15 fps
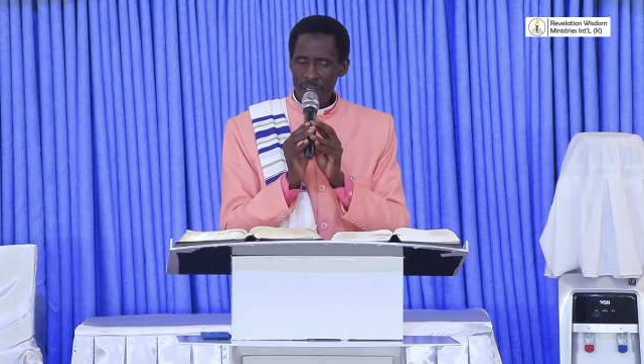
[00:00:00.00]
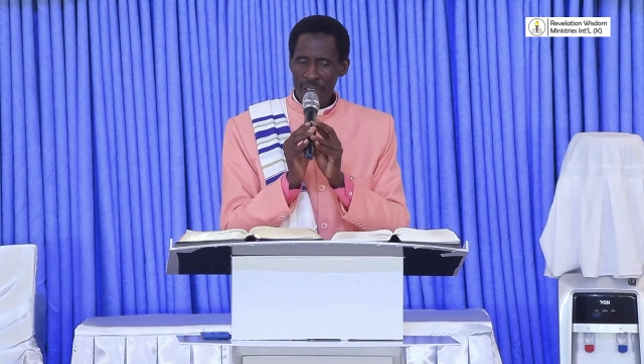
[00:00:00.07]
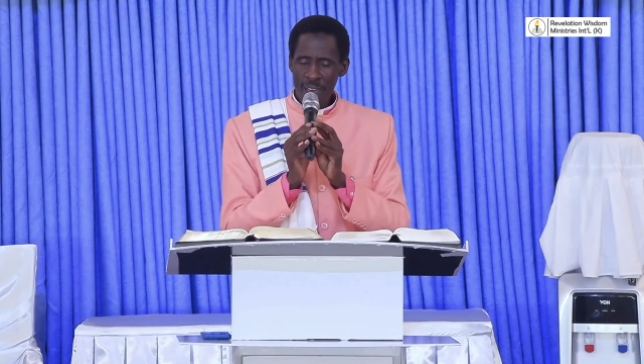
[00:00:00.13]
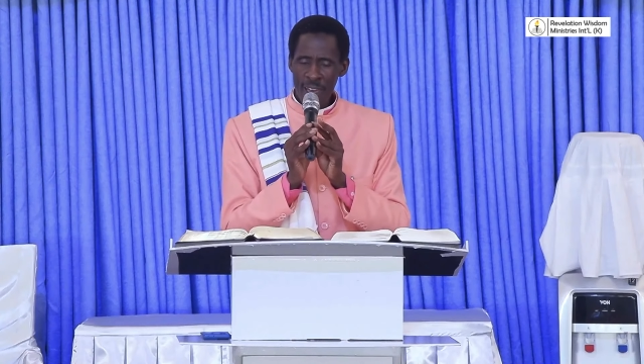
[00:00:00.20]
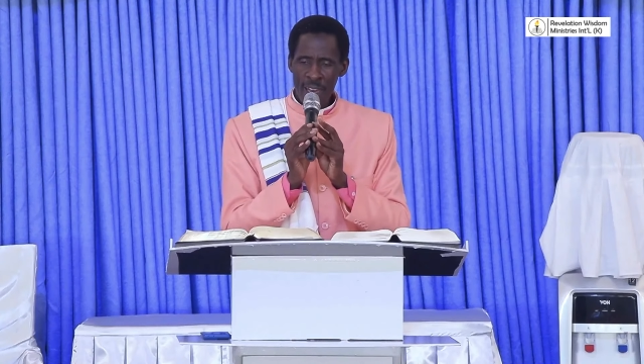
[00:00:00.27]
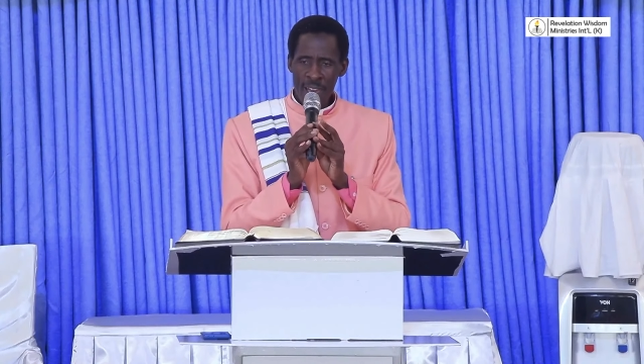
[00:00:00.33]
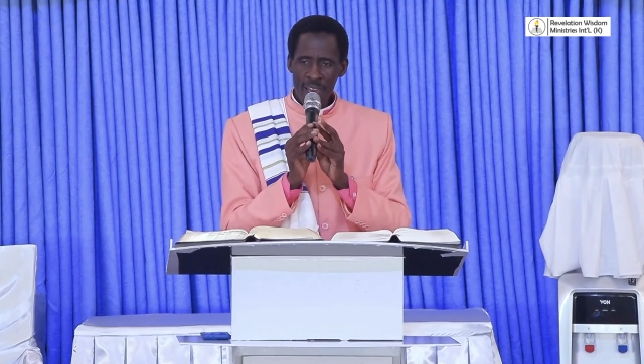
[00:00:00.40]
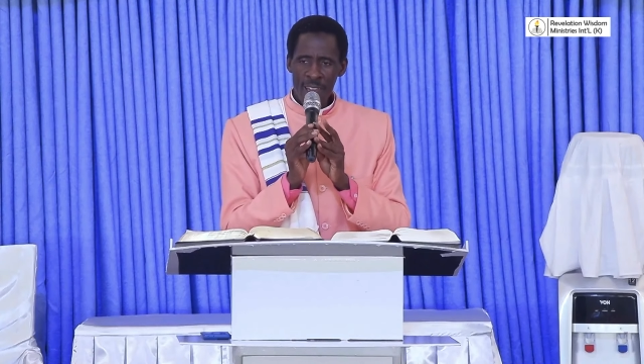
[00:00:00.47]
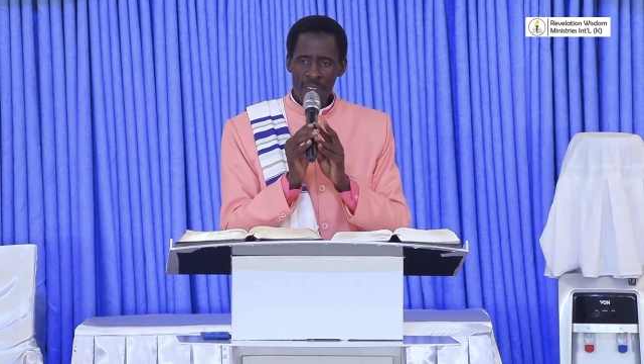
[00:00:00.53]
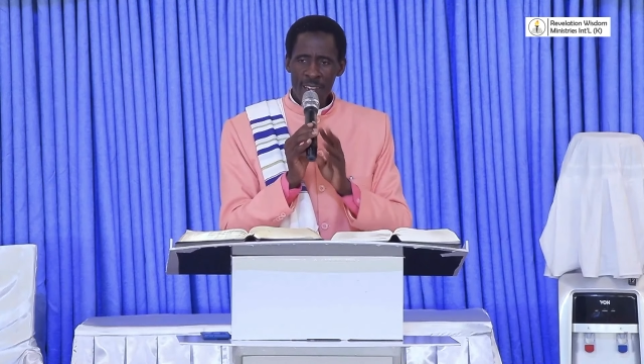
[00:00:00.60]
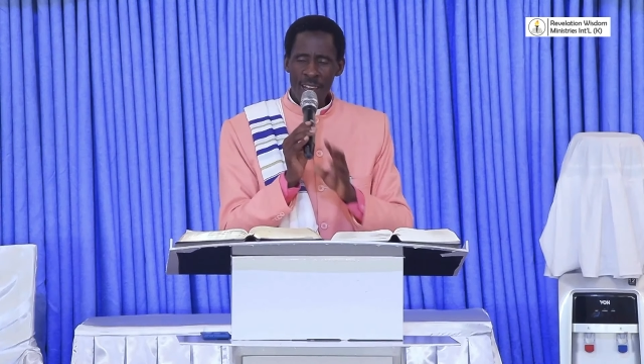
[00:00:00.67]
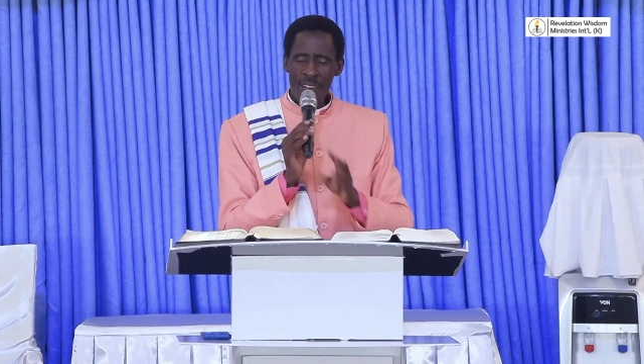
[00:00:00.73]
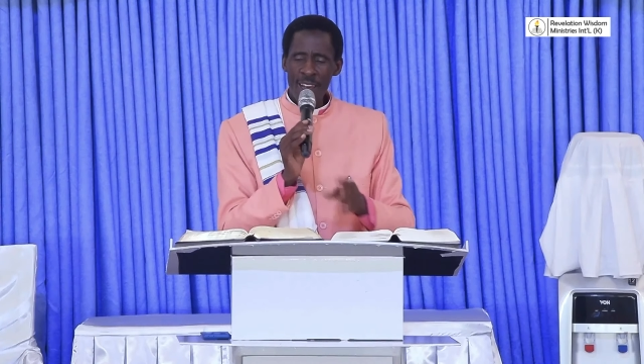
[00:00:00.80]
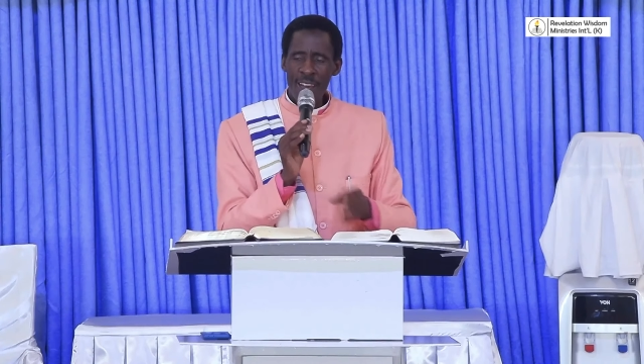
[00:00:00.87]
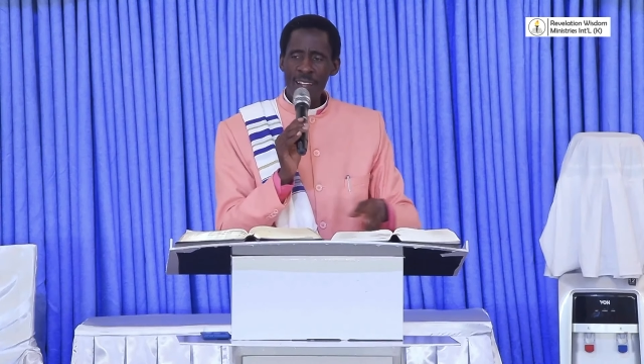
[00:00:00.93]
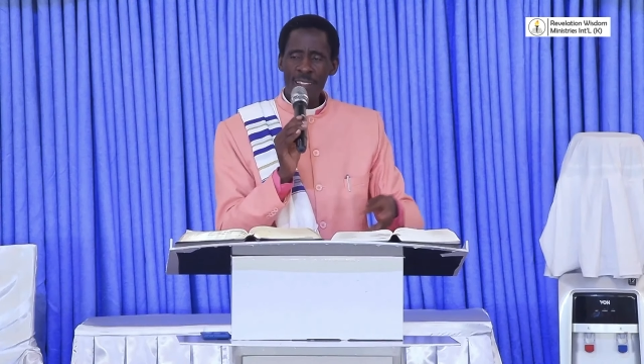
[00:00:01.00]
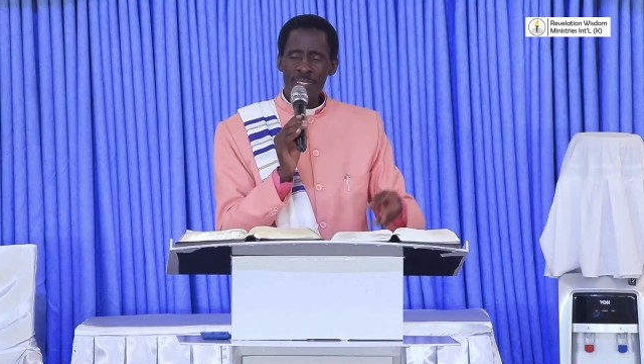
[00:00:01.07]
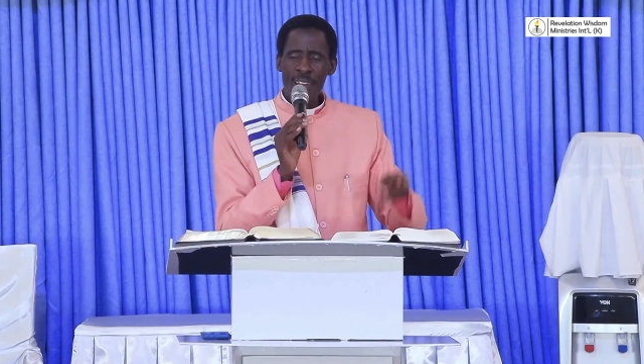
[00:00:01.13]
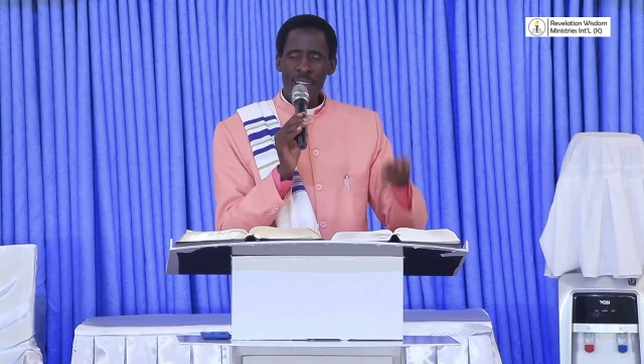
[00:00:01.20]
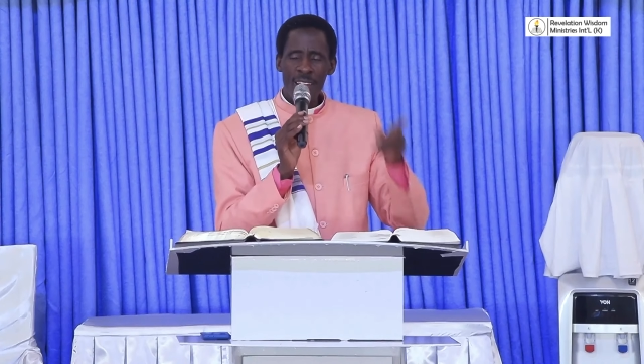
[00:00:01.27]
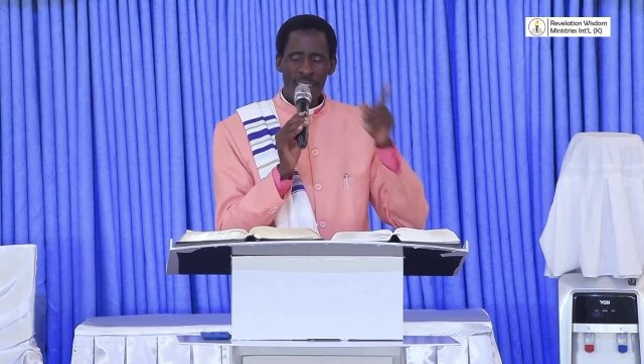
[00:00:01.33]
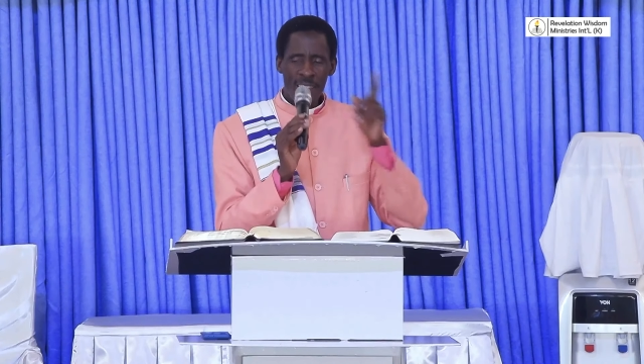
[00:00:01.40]
And uh,
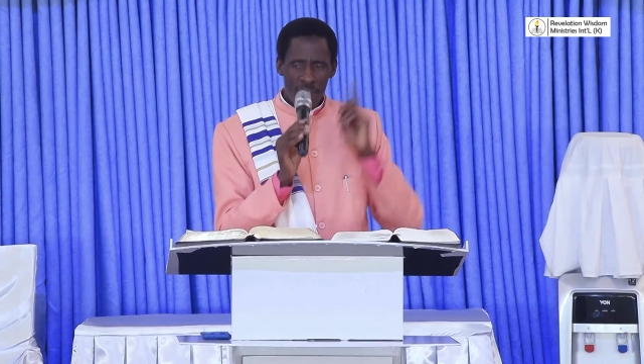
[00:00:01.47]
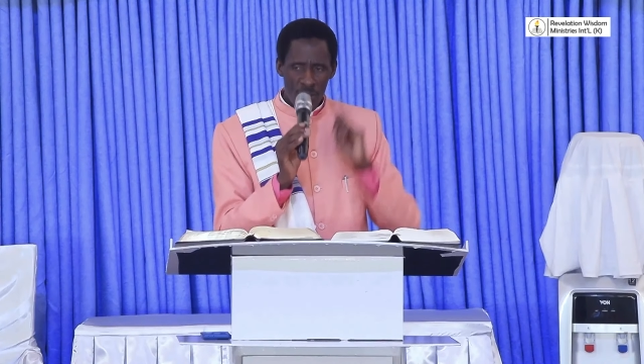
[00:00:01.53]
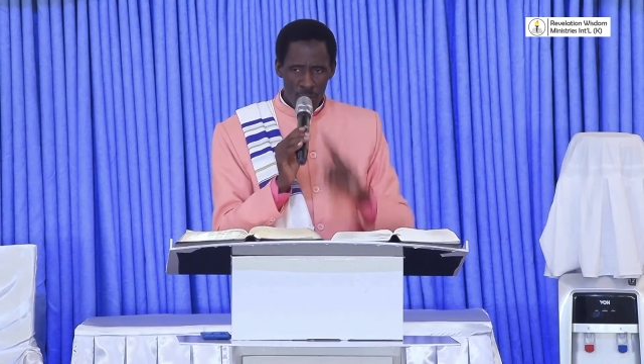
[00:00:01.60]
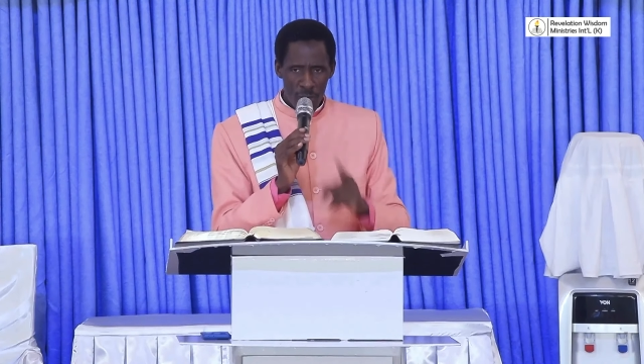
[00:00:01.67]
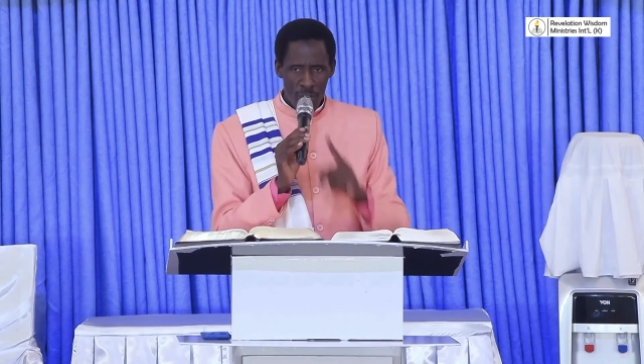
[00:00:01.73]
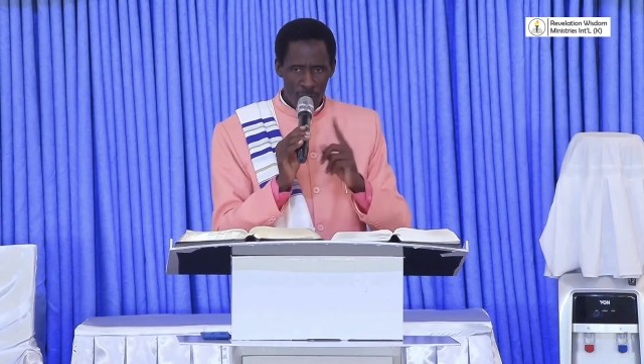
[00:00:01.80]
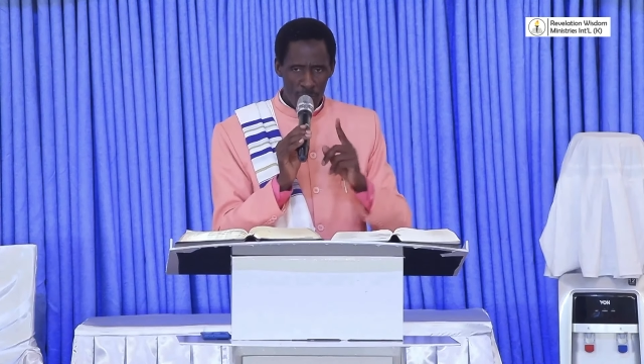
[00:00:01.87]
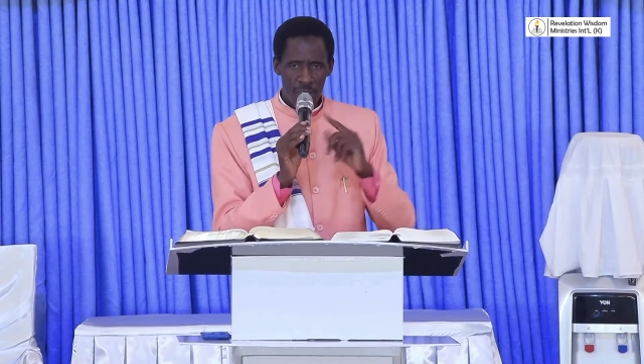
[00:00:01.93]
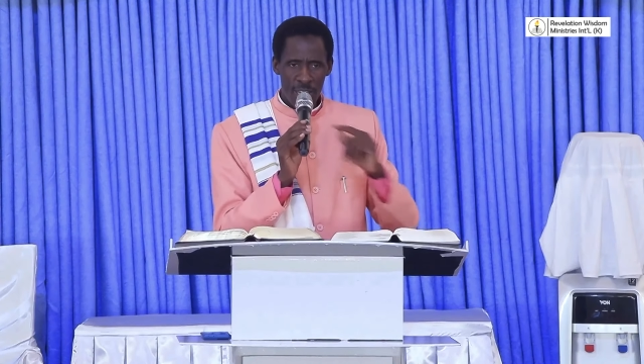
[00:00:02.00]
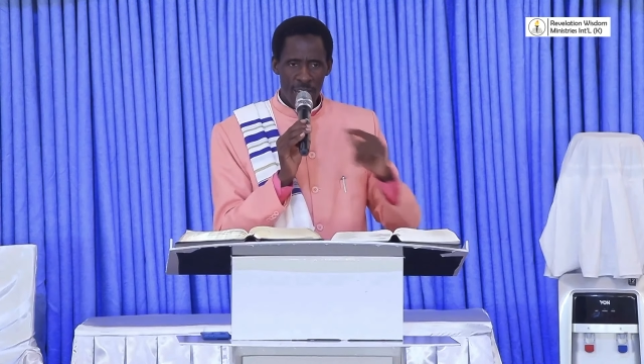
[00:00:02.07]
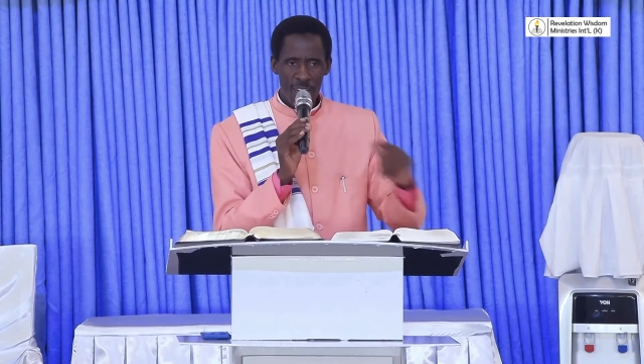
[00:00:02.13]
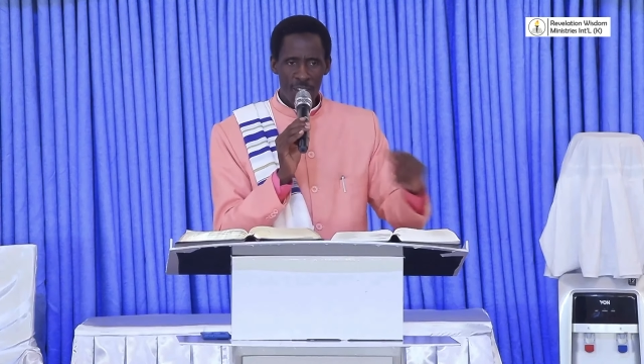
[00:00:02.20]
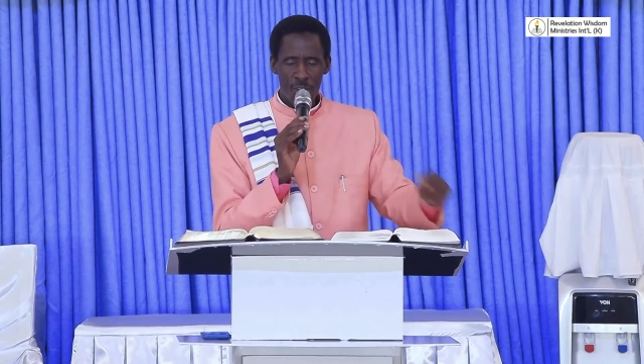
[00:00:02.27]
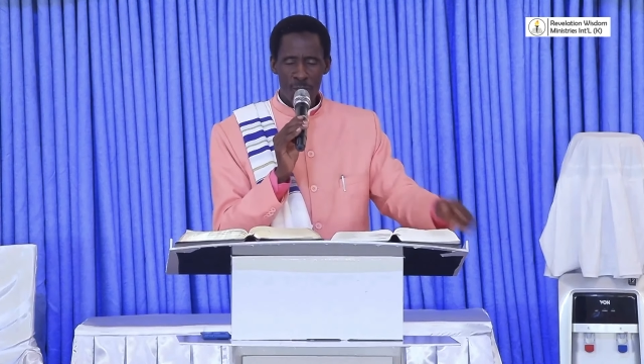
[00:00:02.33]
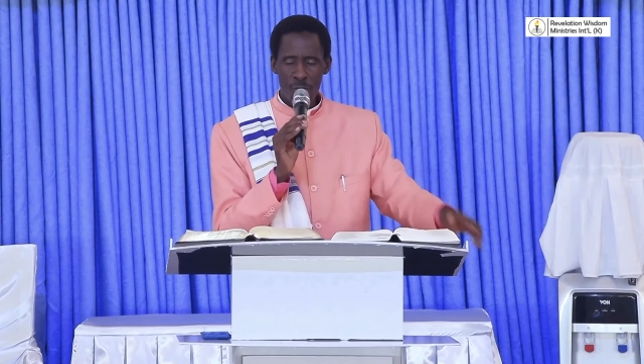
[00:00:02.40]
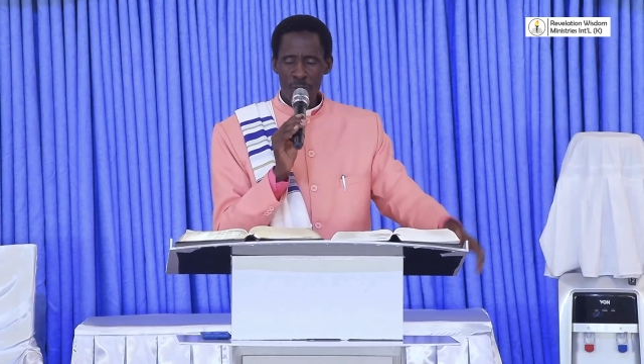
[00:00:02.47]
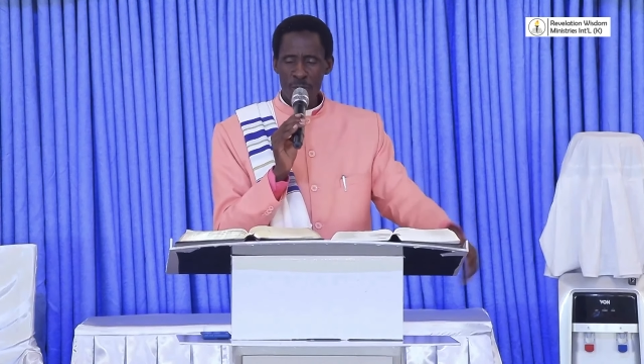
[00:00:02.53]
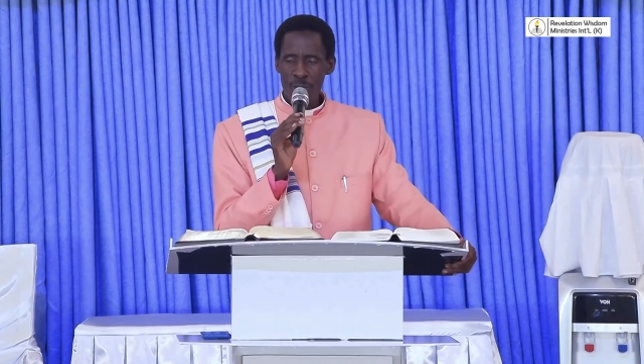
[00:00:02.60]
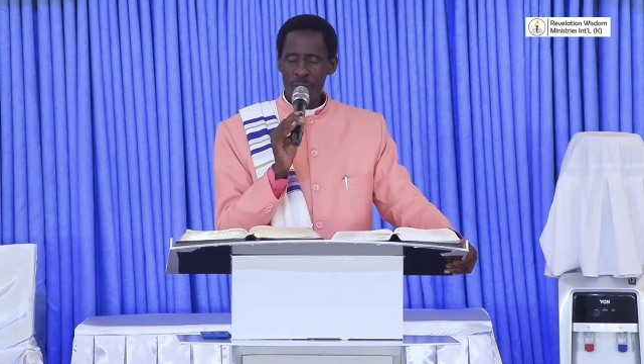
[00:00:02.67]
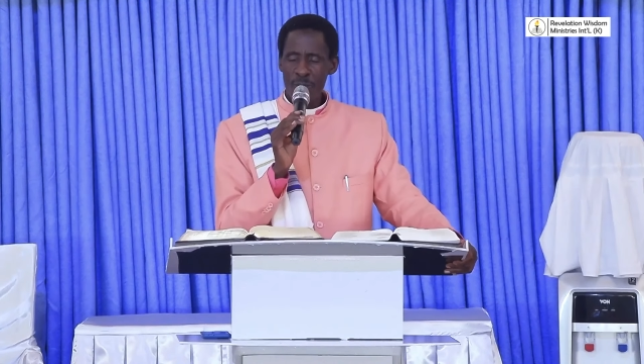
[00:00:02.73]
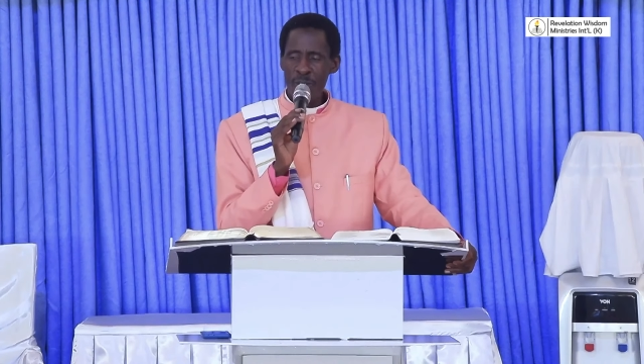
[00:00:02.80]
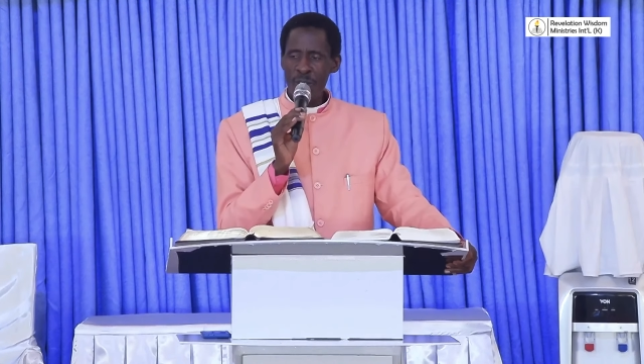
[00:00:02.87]
the history will judge you.